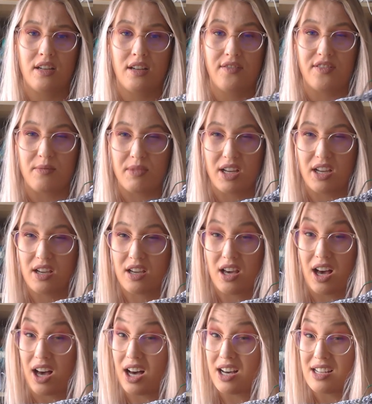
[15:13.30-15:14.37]
from the
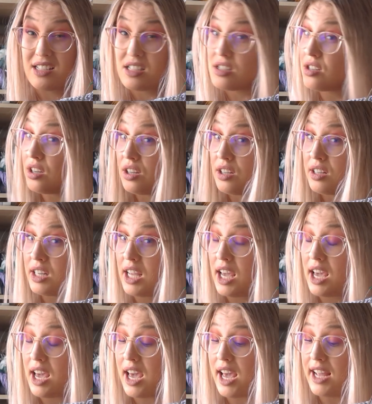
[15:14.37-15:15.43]
cast on
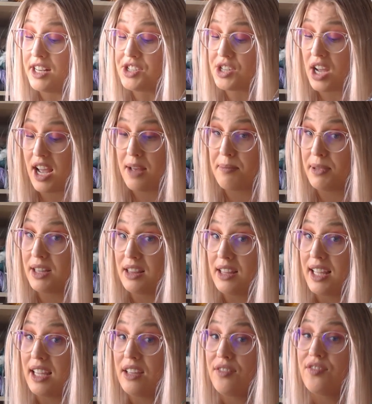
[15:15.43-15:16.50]
edge, I
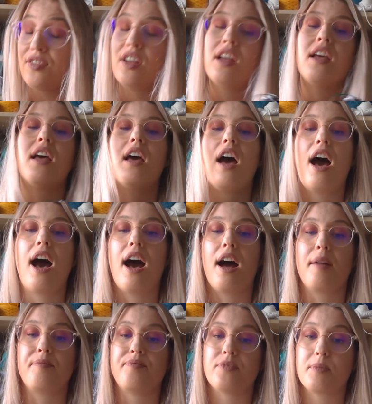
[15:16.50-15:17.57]
believe.
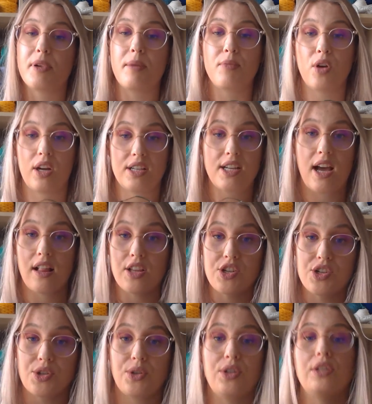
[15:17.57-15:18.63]
But I'm not entirely
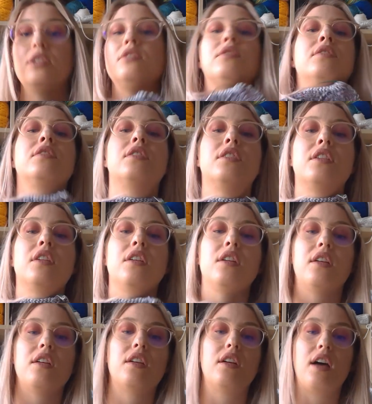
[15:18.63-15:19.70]
sure.
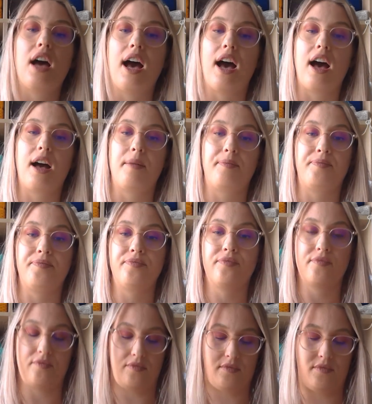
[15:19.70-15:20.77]

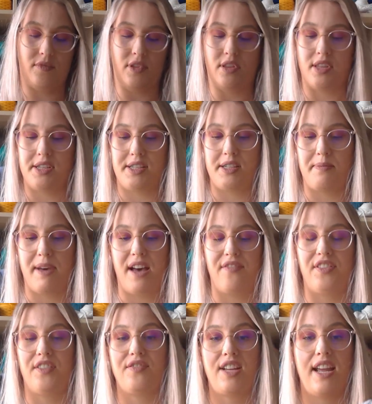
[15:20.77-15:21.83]
This is about
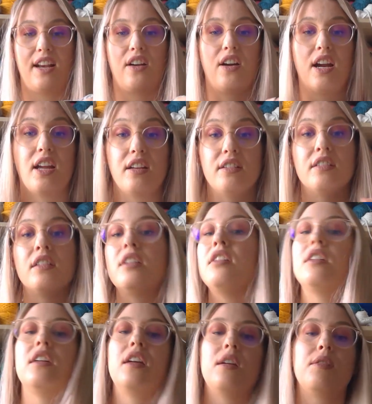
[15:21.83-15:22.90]
15, I reckon. I'm
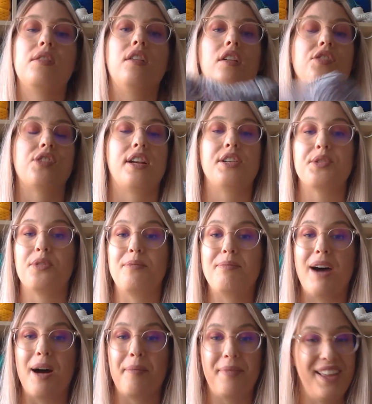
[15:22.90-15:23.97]
trying to do a
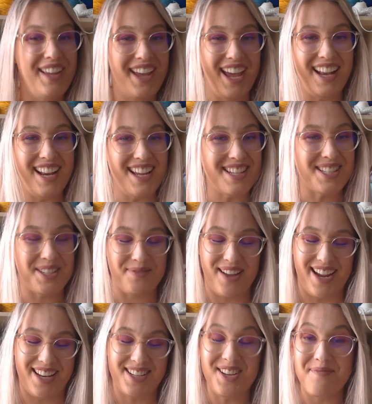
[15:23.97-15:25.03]
mum and
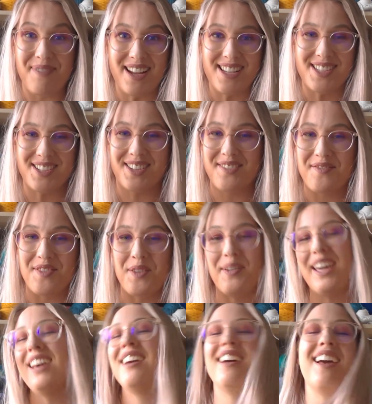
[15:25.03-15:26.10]
estimate based on
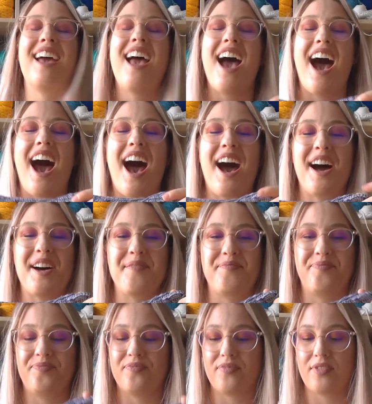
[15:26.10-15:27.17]
viewing.
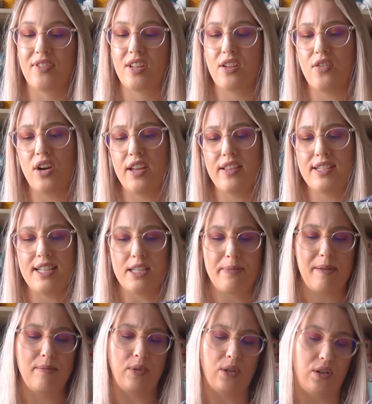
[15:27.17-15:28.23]
No, this has to
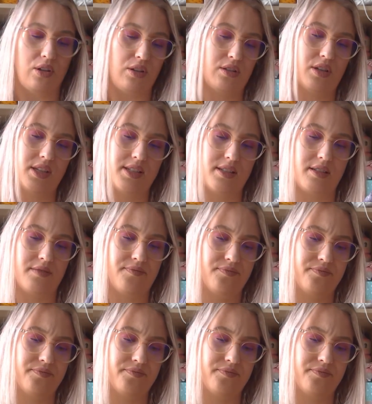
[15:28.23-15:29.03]
be more because